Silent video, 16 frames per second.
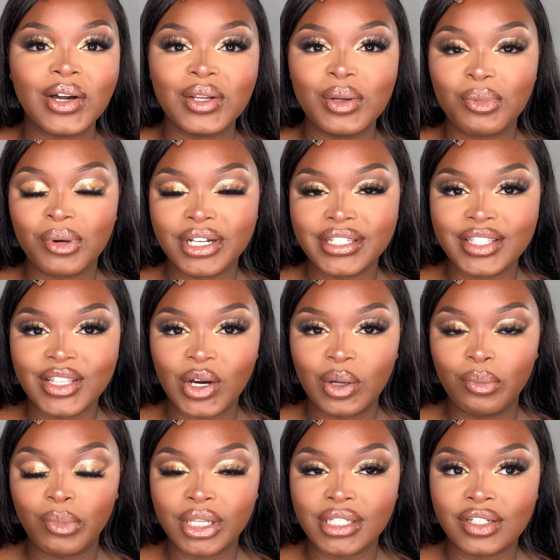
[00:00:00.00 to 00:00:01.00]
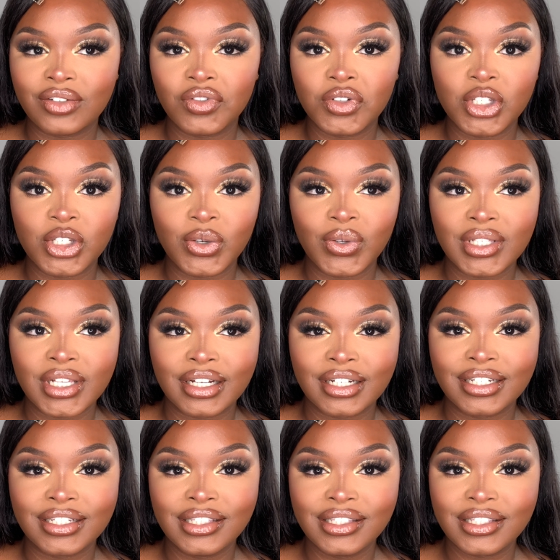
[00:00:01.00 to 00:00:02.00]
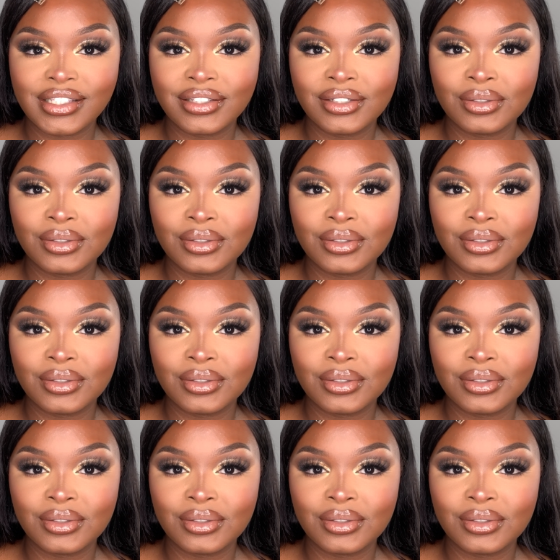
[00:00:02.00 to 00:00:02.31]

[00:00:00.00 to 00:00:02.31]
going to press the on button for 2 seconds